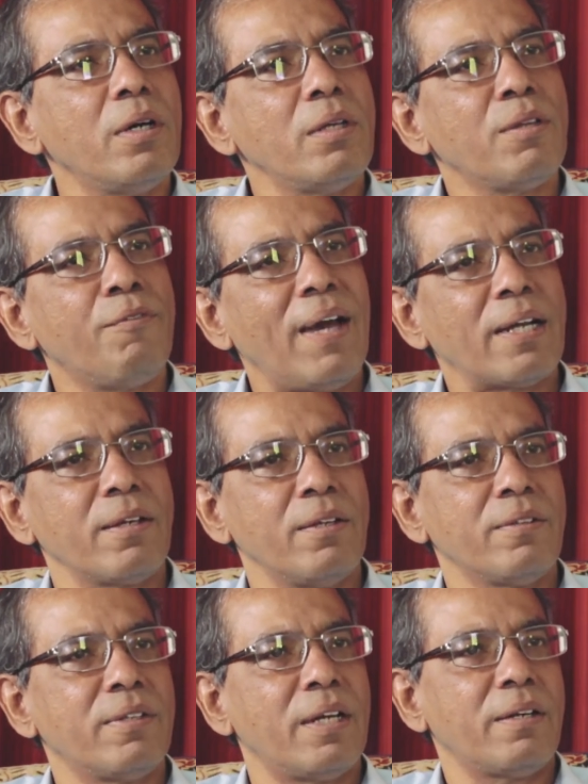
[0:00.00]
the
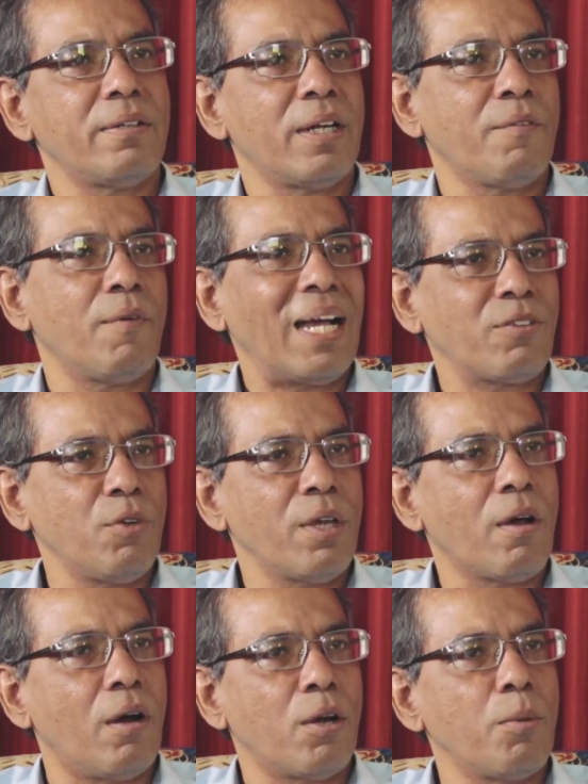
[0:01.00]
factors that have actually
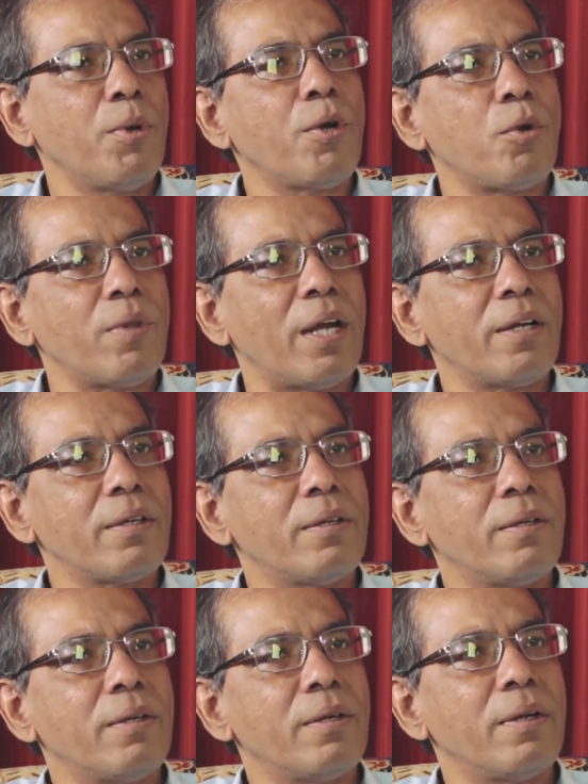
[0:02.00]
contributed to that.
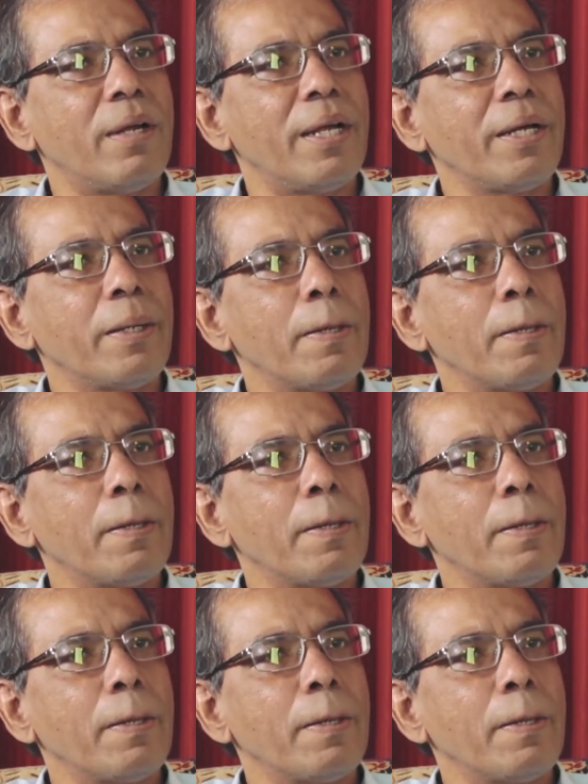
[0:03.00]
Right?